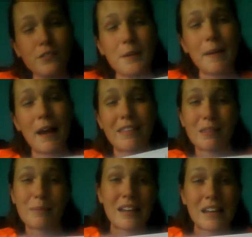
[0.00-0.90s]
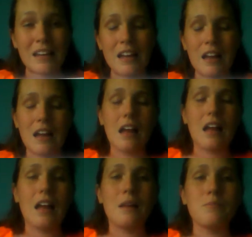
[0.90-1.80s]
for about
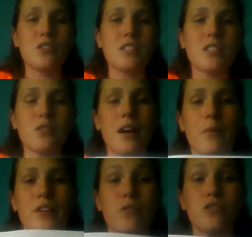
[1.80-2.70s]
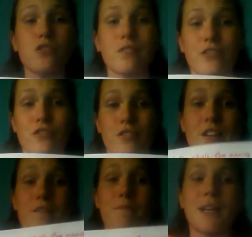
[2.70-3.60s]
3, just so that way you can stretch
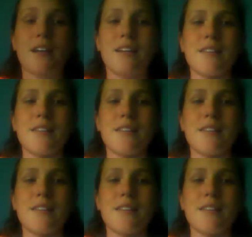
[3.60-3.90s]
yourself, because